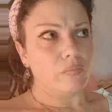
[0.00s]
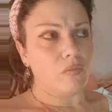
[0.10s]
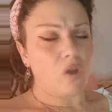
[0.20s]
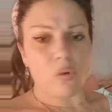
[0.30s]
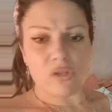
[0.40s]

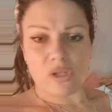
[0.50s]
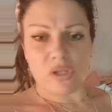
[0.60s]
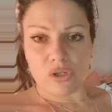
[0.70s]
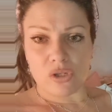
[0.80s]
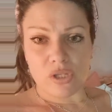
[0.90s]
What did I
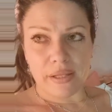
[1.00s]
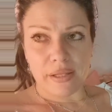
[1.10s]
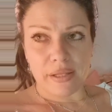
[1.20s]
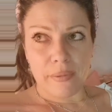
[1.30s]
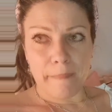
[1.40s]
just say
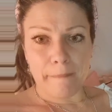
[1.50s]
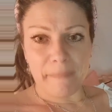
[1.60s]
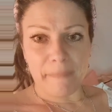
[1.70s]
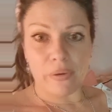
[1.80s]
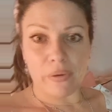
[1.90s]
then?
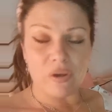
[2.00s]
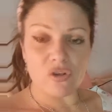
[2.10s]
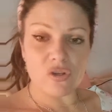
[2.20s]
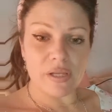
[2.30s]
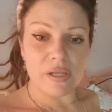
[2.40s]
I don't know what I
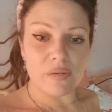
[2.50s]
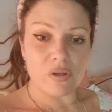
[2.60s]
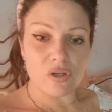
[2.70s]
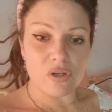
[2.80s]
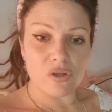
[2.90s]
just said. What
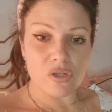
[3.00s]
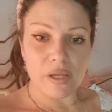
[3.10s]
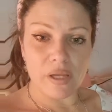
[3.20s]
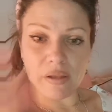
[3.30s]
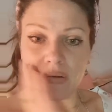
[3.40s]
did I just
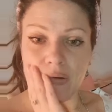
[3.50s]
say then?